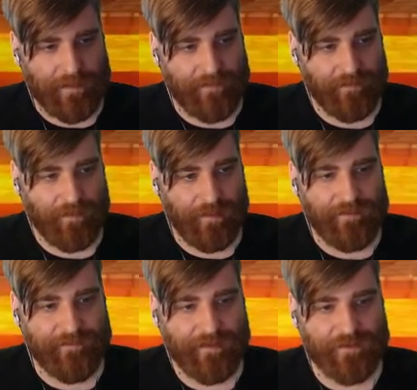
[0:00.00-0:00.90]
So I think I
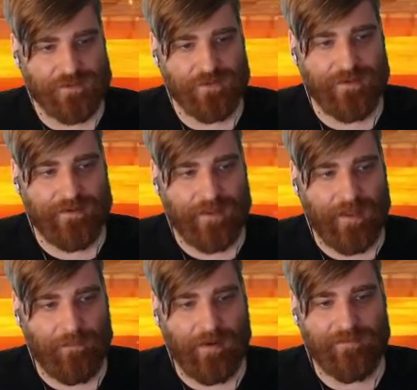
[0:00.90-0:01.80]
just had to shoot it in
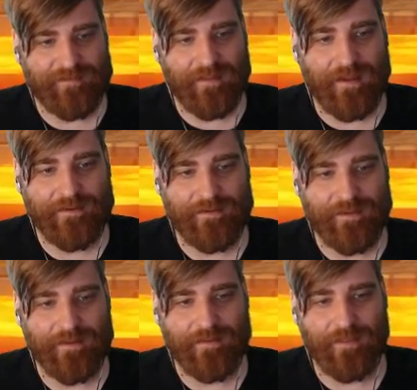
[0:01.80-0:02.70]
time, but I was not
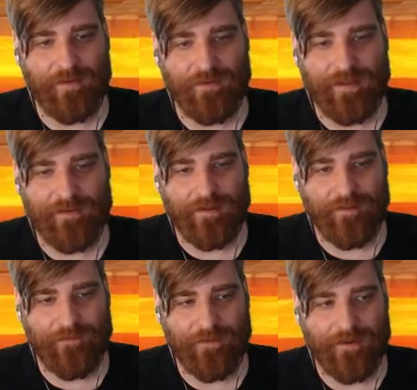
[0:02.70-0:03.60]
low down enough
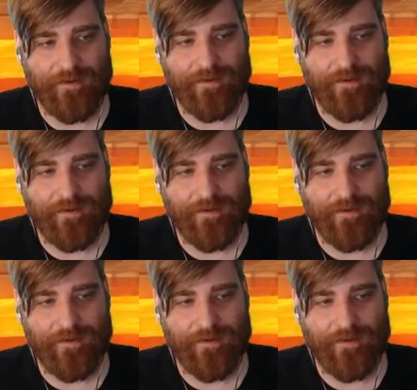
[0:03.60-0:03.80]
for it.